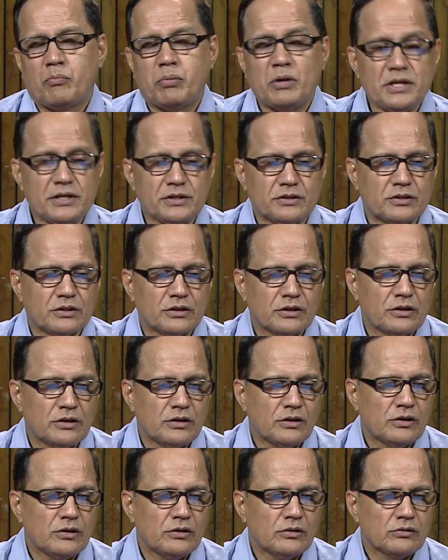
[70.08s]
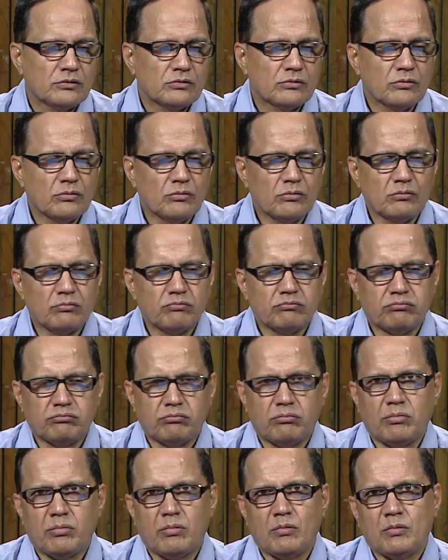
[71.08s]
played. So,
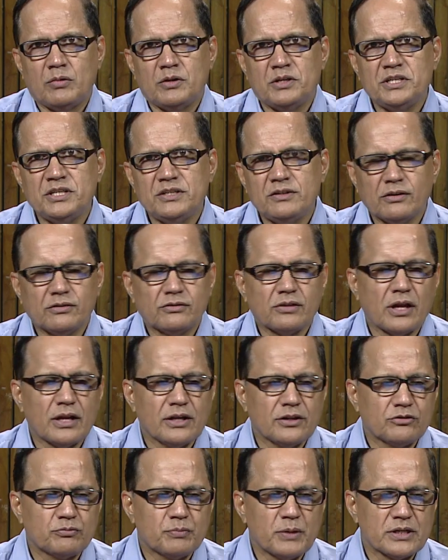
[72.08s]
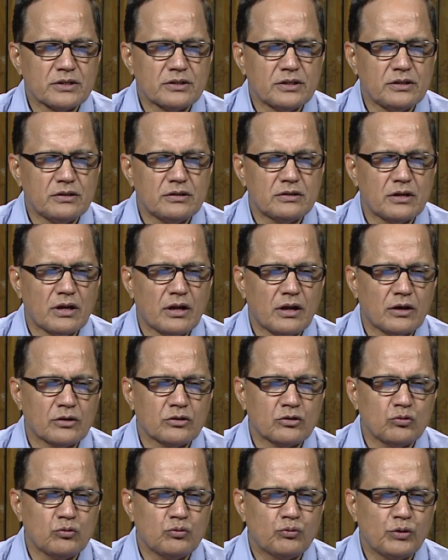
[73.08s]
leaders are expected
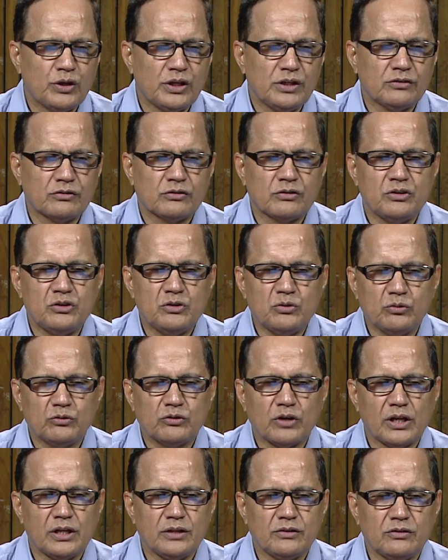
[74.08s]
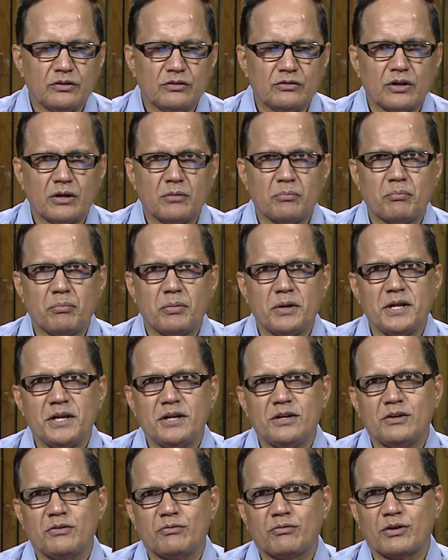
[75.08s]
to face new challenges and
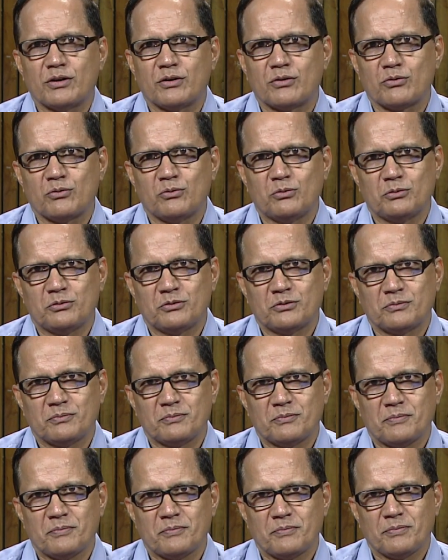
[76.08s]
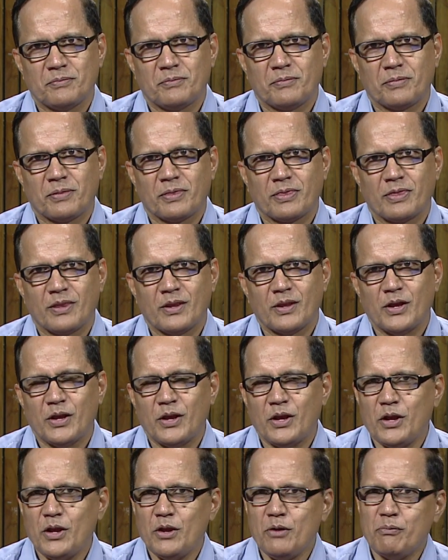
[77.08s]
play different roles.
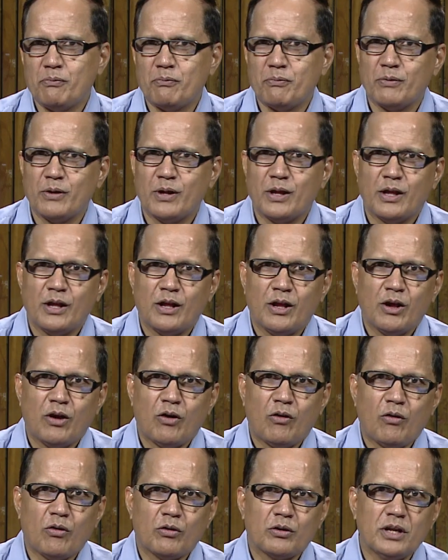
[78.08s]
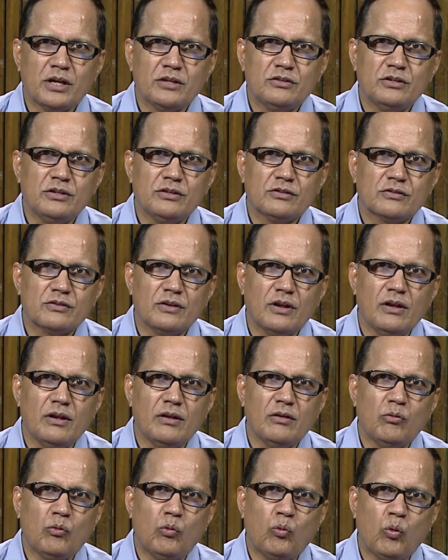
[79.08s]
If
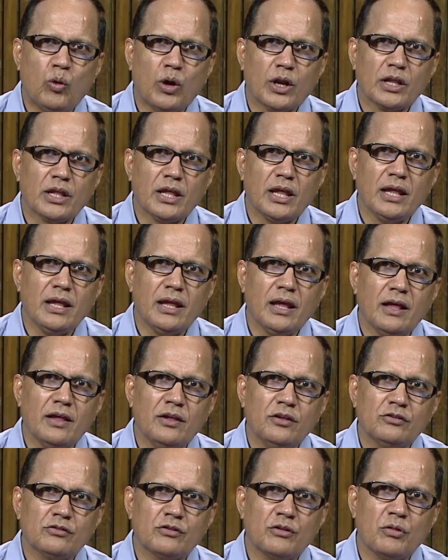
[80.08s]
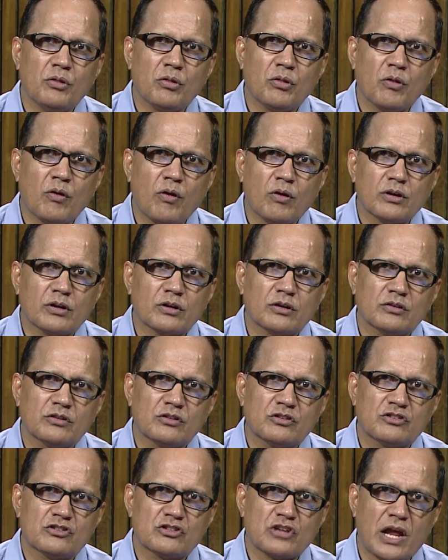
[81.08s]
organizational working is not
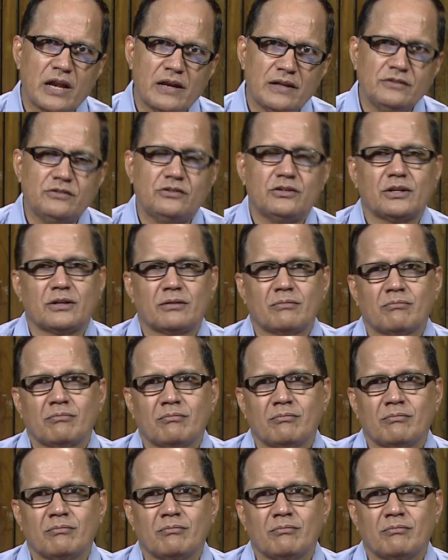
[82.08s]
challenging,